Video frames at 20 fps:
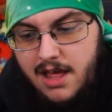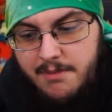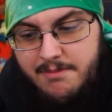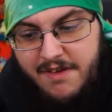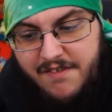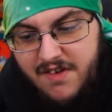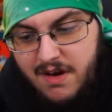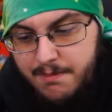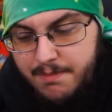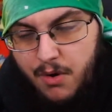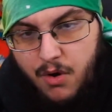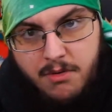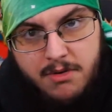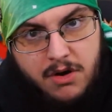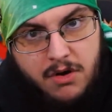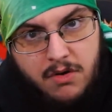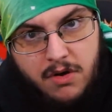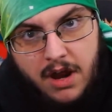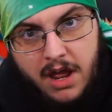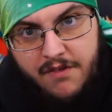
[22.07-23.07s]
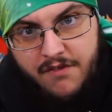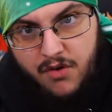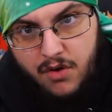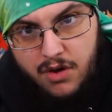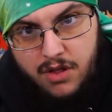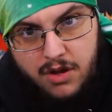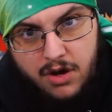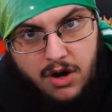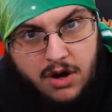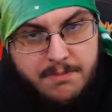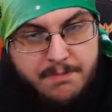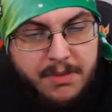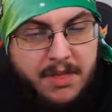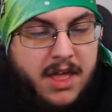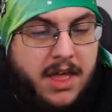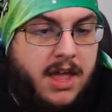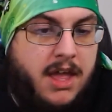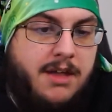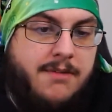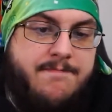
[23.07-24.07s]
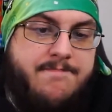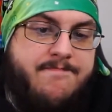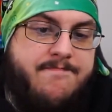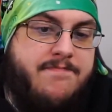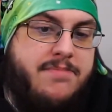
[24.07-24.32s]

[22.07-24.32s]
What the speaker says: My favorite Pokemon when I first started playing,